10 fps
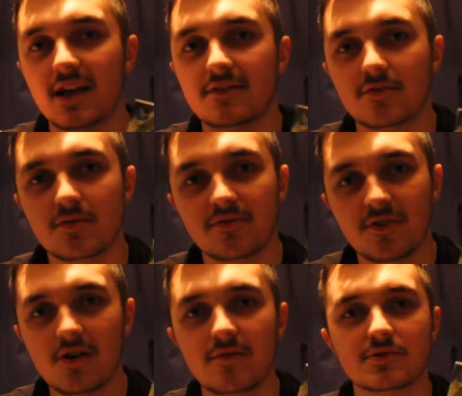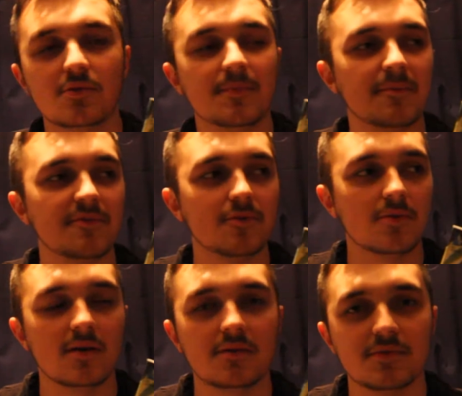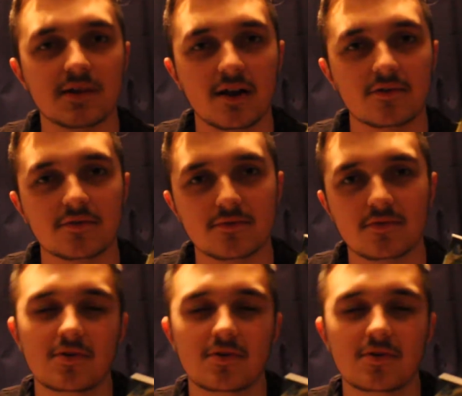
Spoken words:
and Volume 5 is what made me fall in love with the character.